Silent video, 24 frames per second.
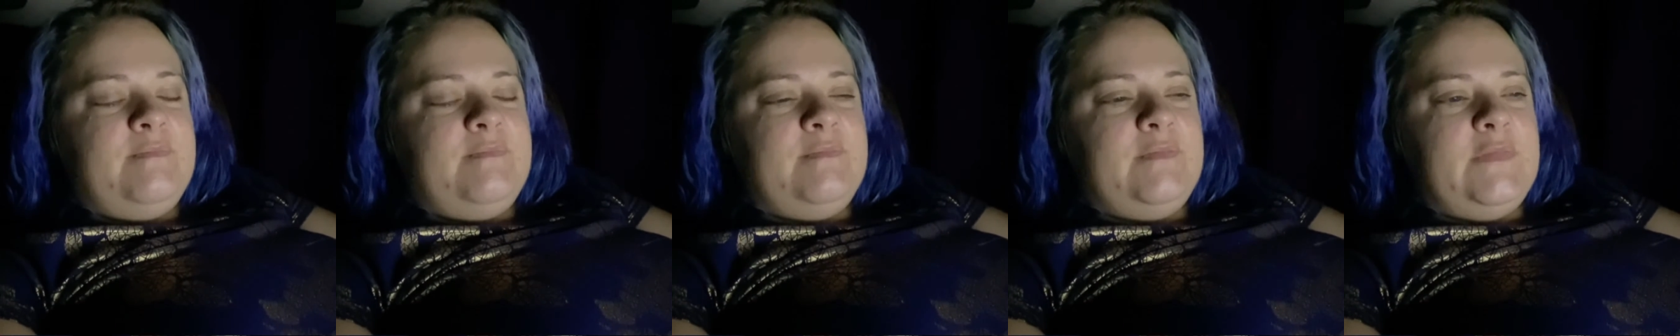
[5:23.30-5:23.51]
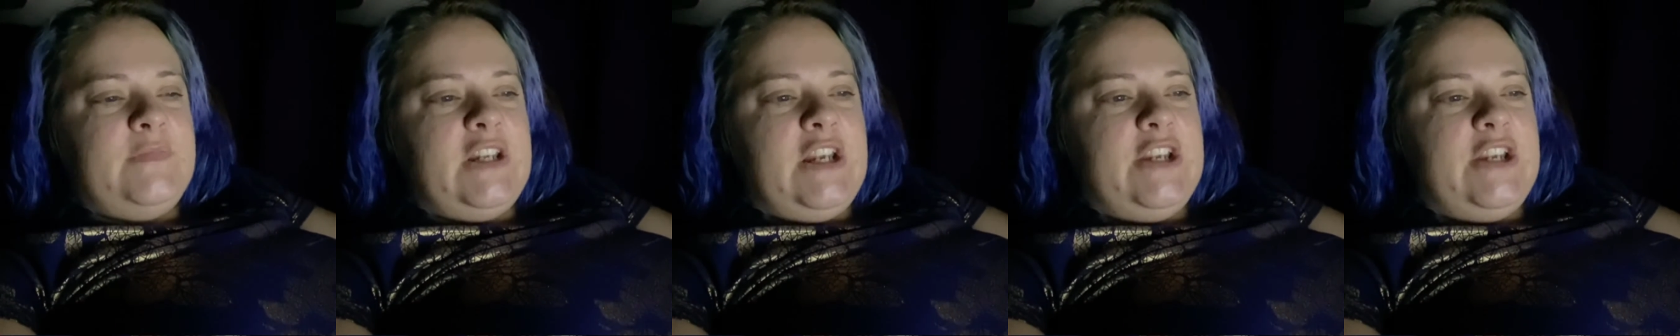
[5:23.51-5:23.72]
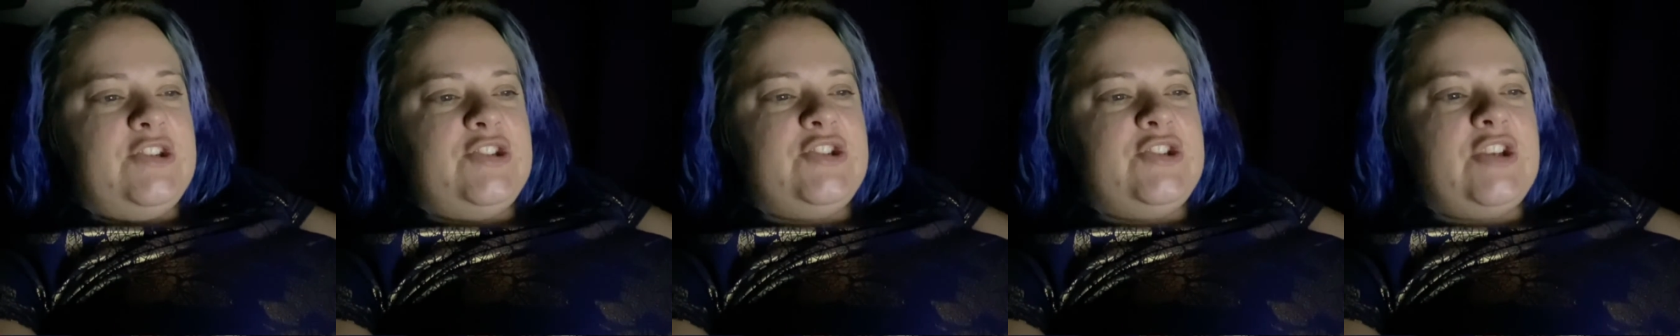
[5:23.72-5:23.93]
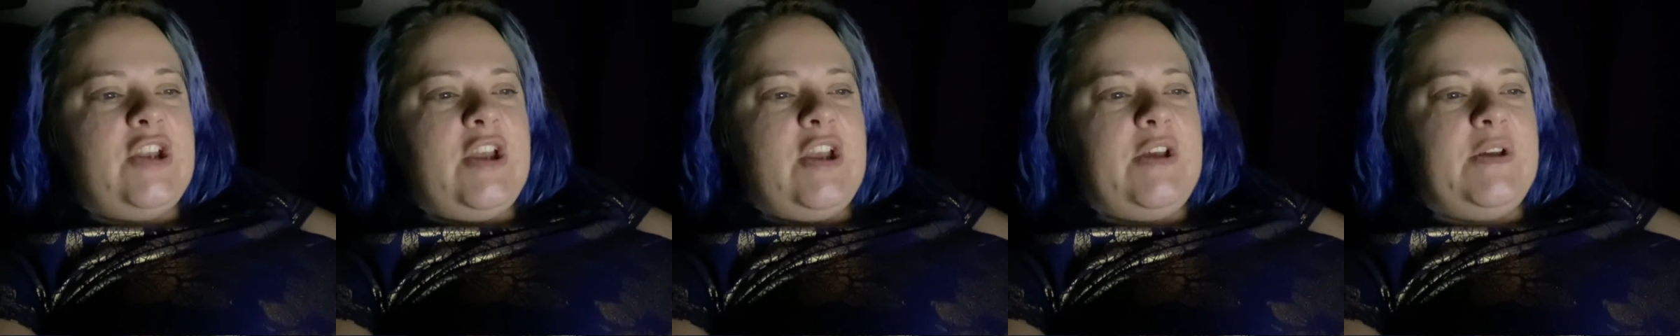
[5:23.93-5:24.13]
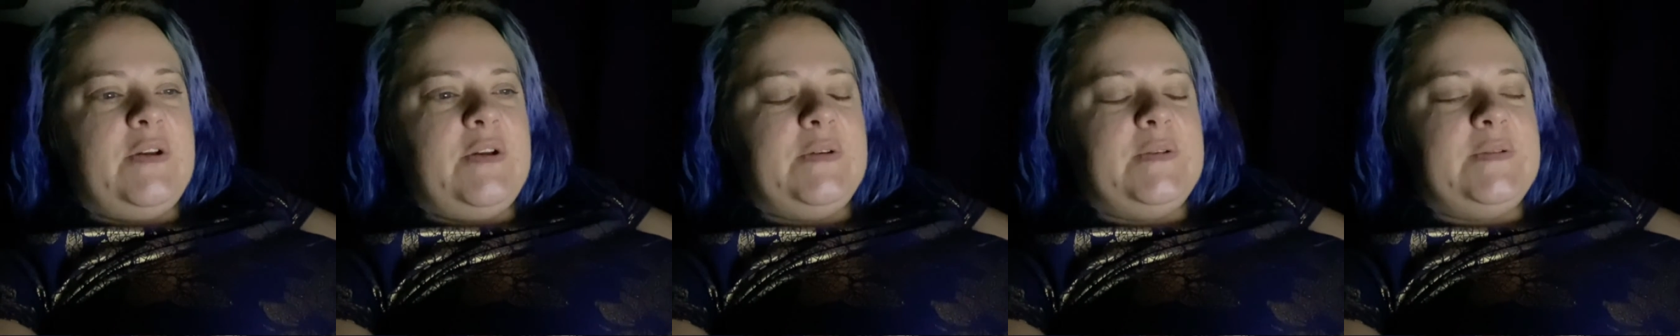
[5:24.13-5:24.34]
it
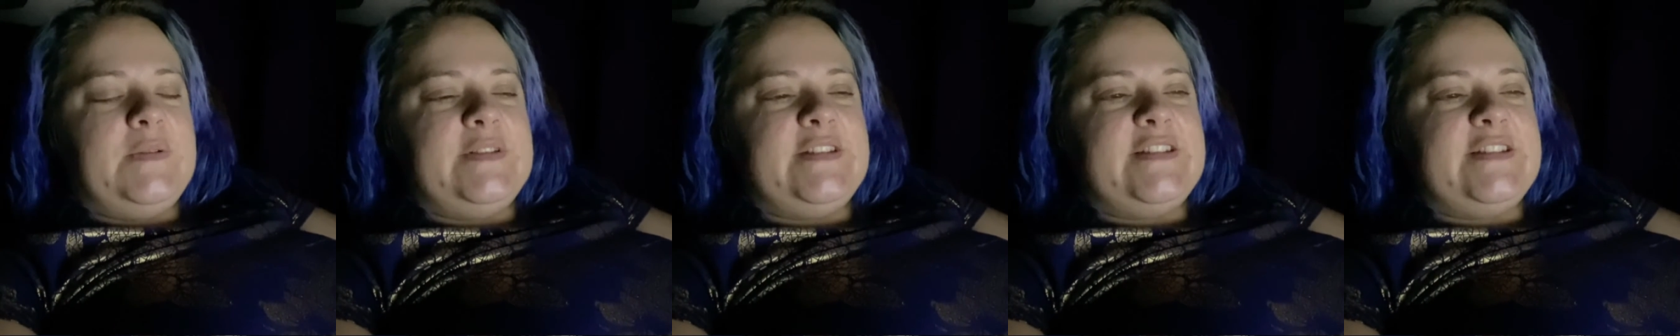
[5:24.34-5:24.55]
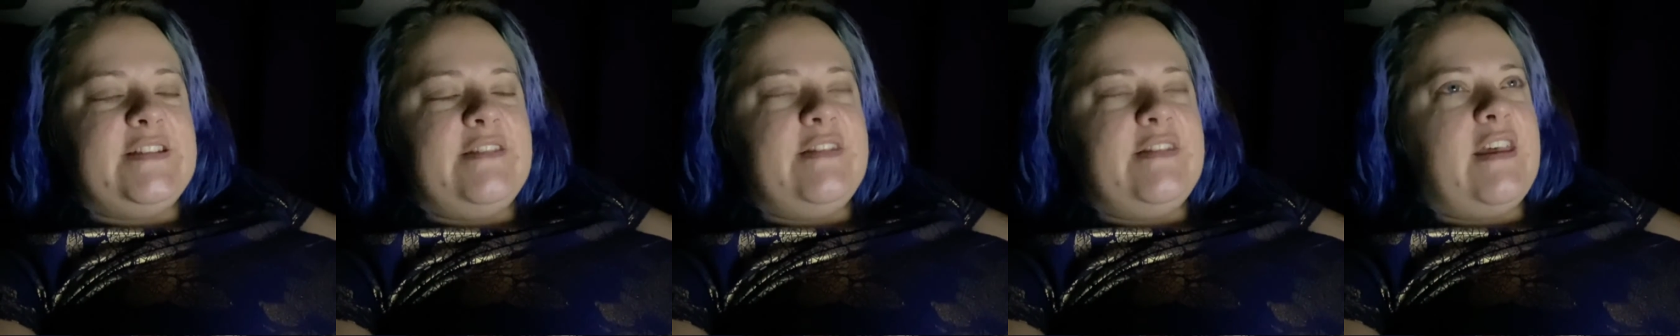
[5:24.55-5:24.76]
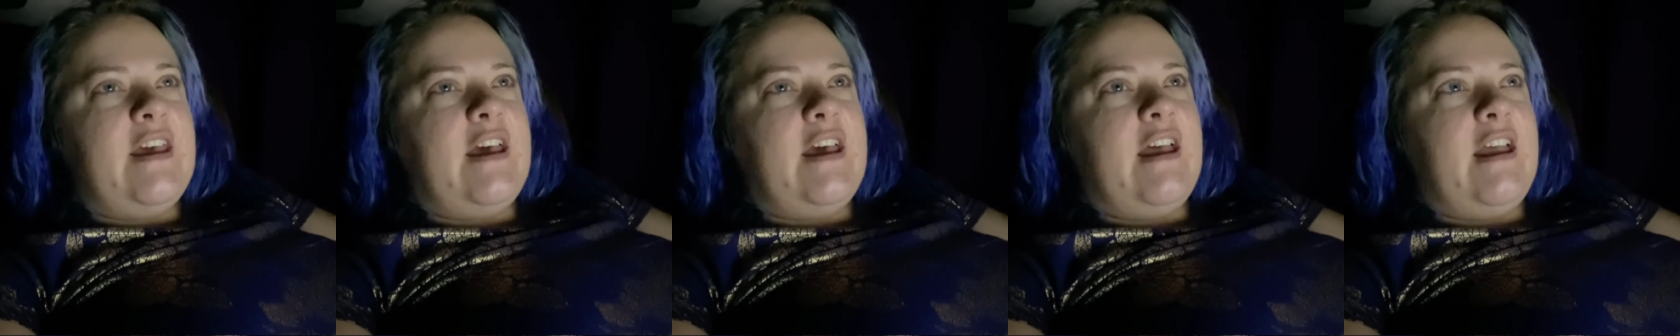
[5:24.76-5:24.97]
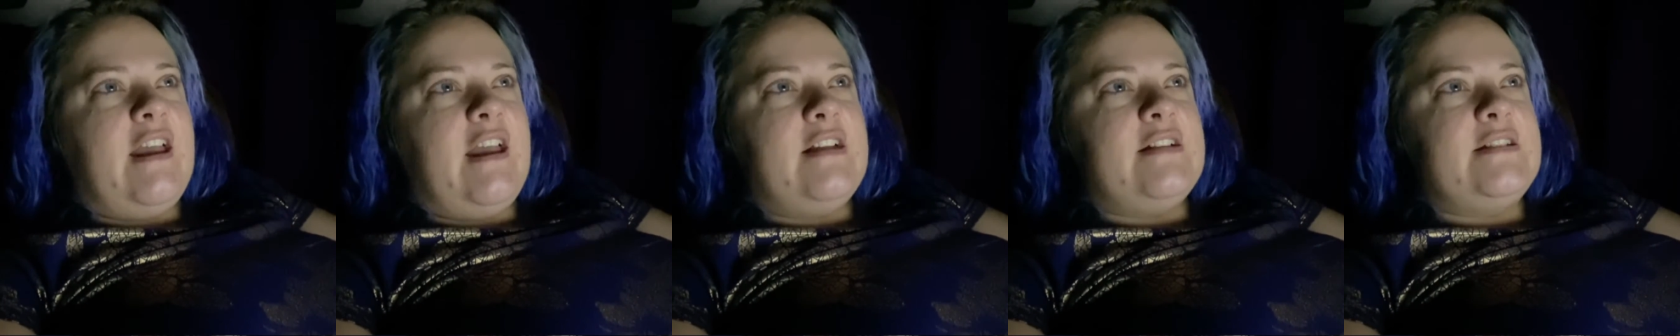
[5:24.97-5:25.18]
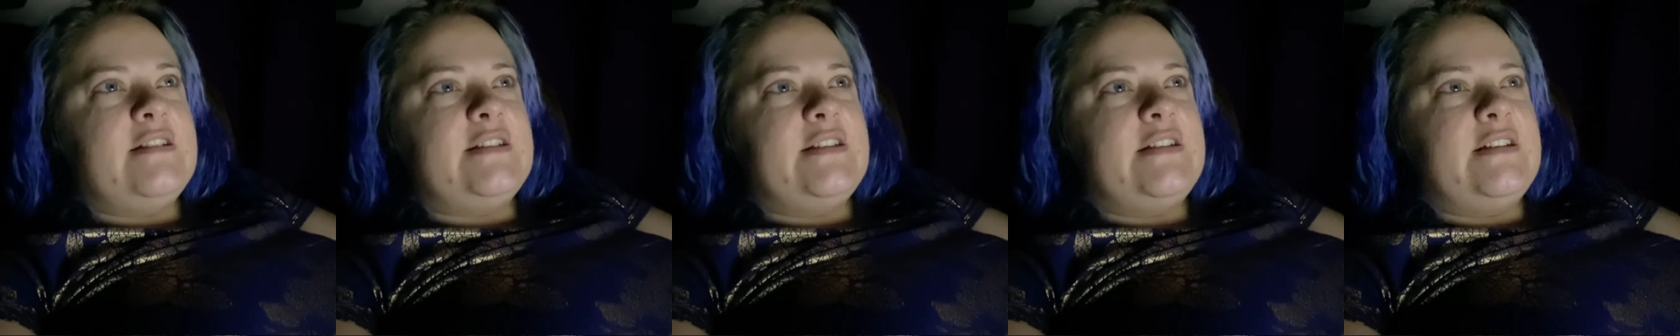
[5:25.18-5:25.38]
shows
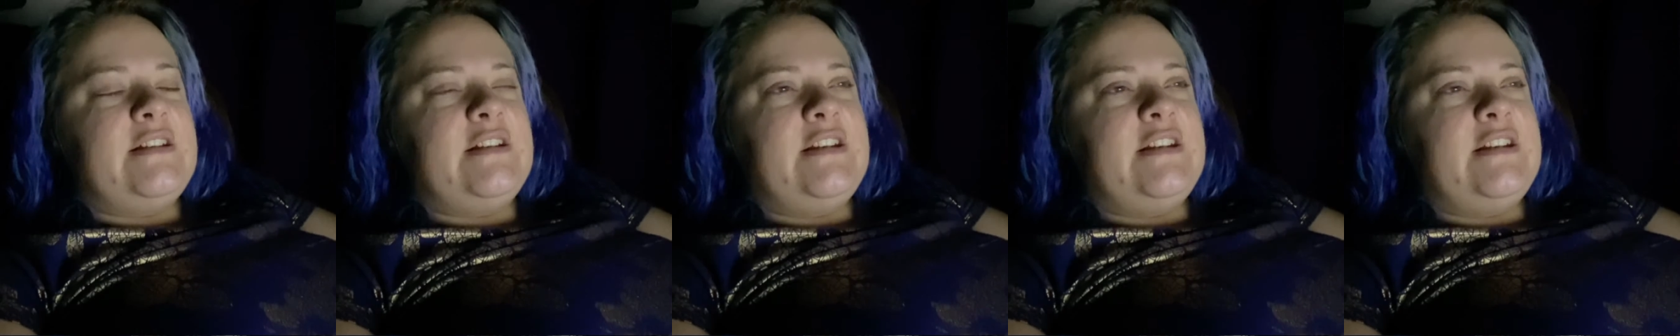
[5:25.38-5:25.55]
that